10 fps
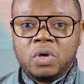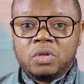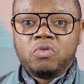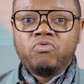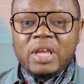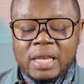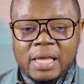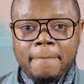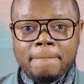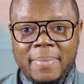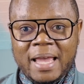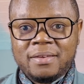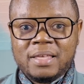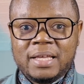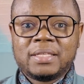to really
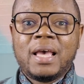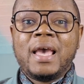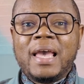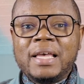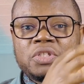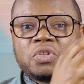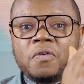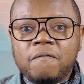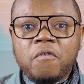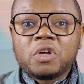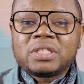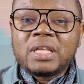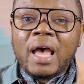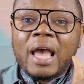embed this is to foster a